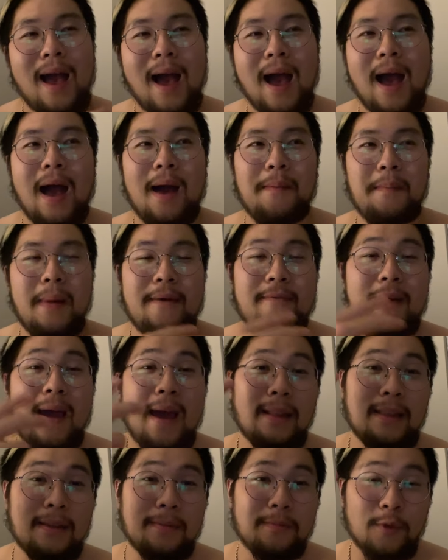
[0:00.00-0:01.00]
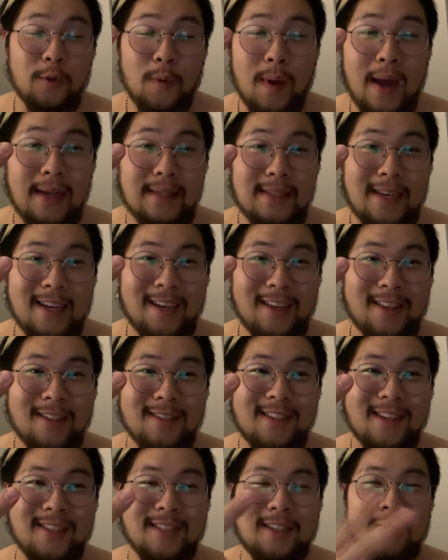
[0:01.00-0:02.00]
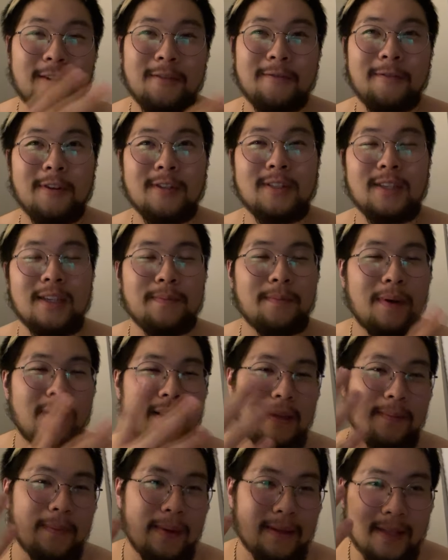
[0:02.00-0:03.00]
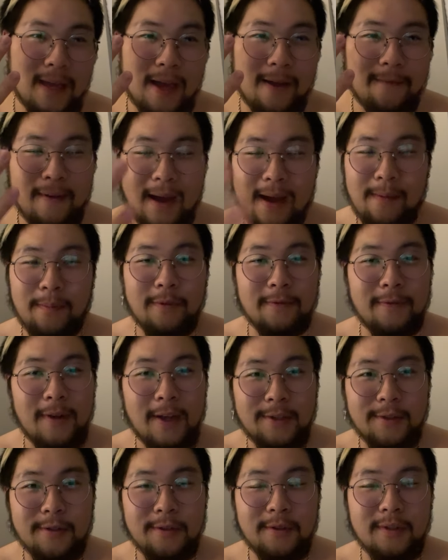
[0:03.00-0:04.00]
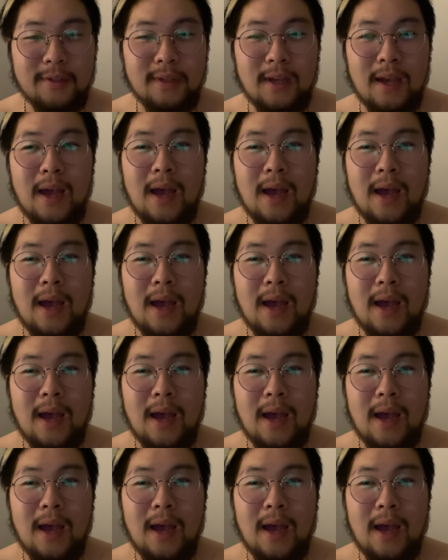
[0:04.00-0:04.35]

Um, I've had him twice at Kennesaw State University, probably in my top five professors.